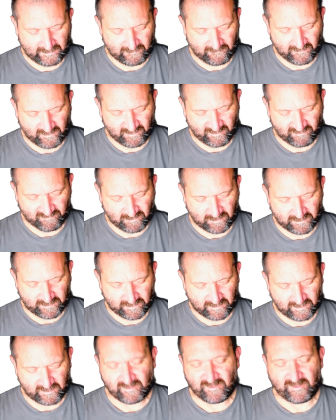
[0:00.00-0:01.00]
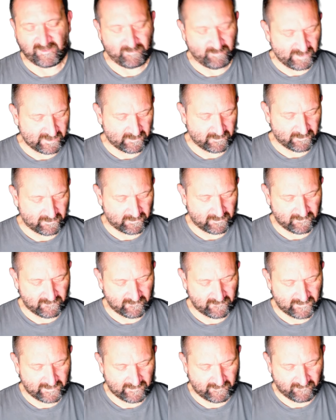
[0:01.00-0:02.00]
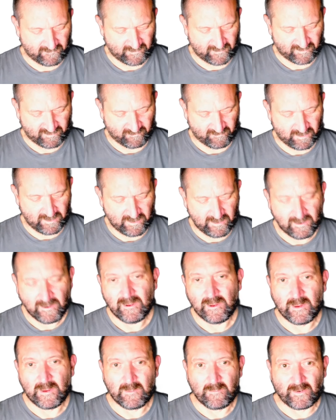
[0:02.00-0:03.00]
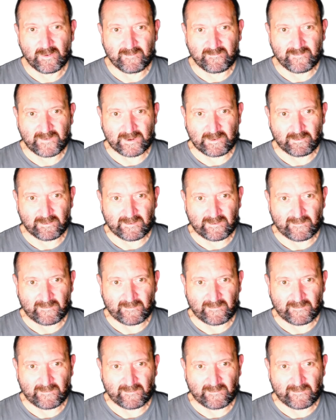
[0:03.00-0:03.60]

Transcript: this one is bigger than this one, but if I look